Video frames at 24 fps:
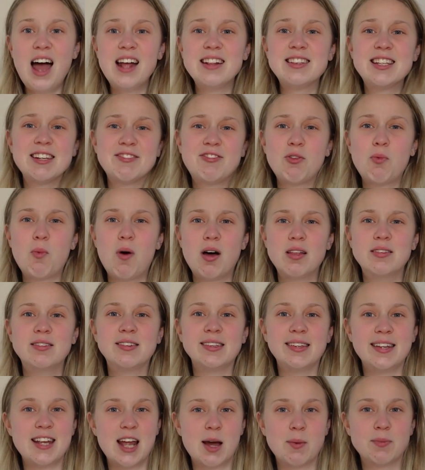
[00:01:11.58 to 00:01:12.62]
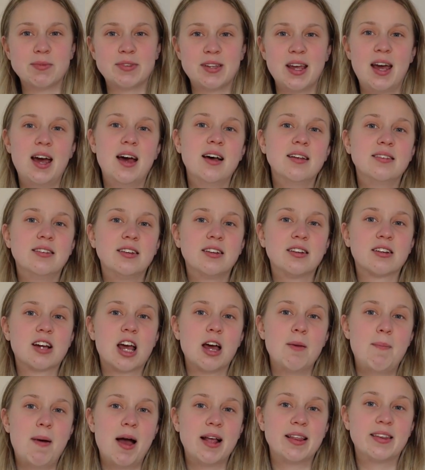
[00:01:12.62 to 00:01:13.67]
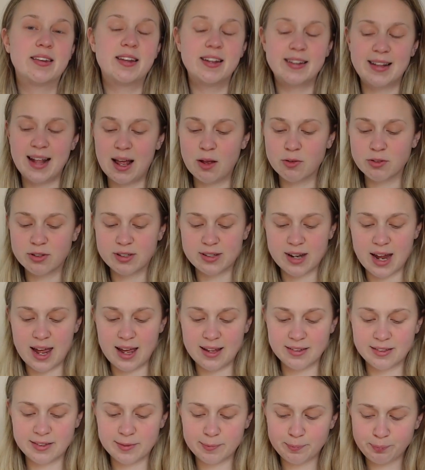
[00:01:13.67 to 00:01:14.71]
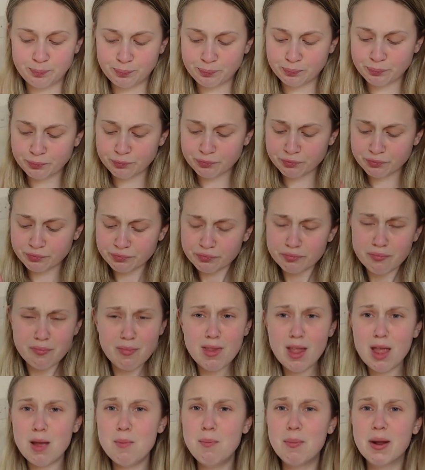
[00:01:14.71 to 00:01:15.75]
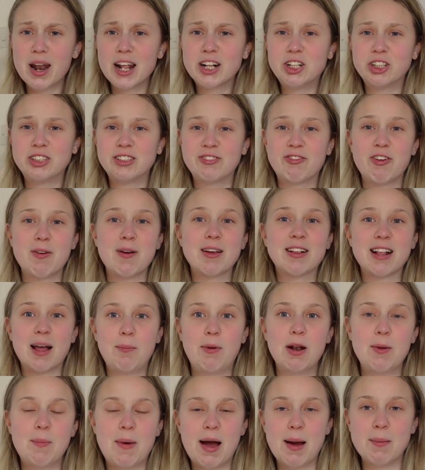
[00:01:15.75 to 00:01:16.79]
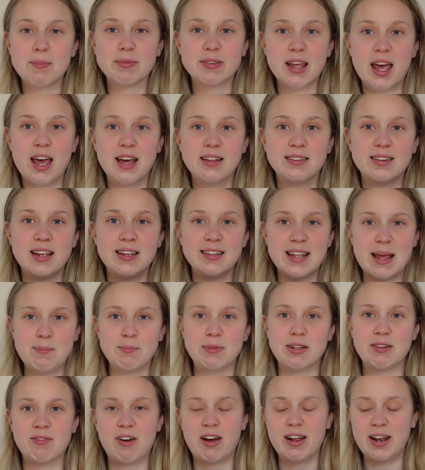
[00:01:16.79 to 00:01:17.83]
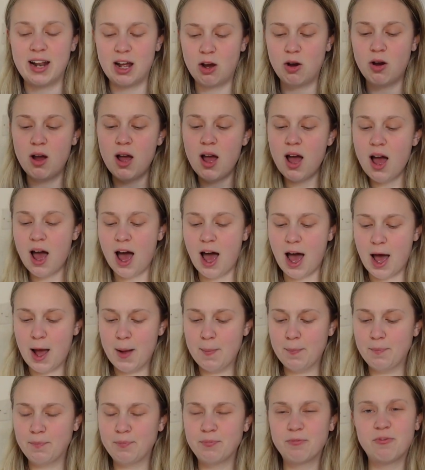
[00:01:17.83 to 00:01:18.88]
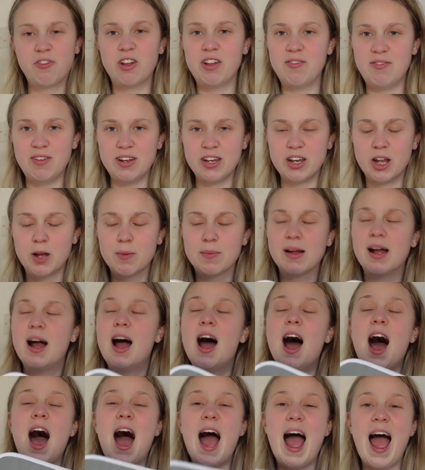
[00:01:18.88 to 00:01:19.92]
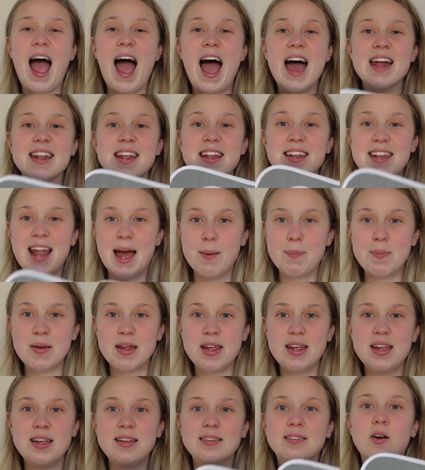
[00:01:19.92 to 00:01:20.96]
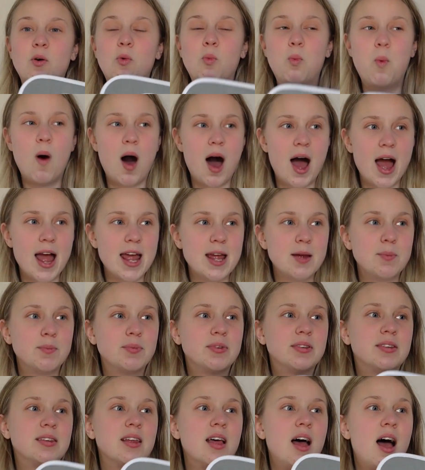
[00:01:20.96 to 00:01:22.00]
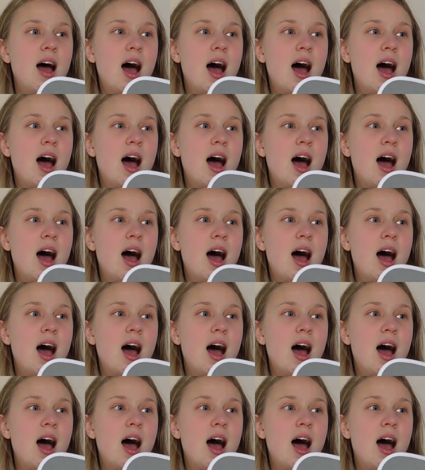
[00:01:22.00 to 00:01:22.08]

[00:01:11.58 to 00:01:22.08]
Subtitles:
different ones in the upstairs compared to the downstairs. But I just, for example, my upstairs is empty right now for the video, but I had nappies, wipes,